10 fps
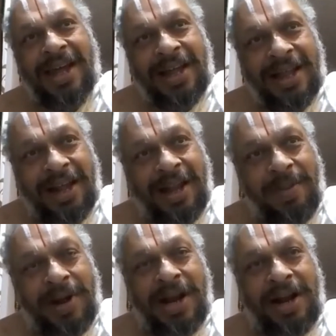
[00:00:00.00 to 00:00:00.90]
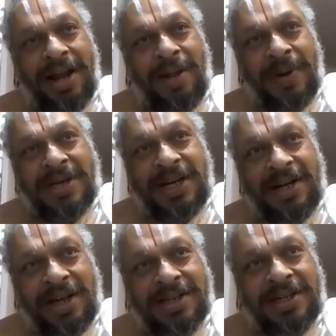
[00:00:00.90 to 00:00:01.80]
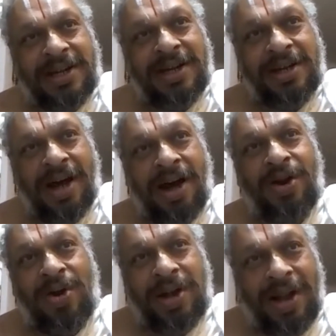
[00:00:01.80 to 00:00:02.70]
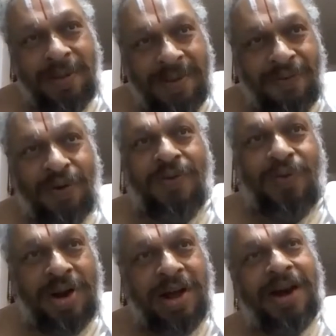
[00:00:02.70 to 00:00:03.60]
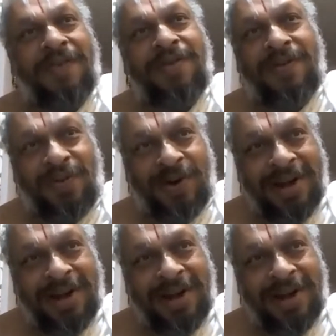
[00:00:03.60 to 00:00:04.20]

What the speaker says: Then immediately the patient asked, are you telling before food or after food?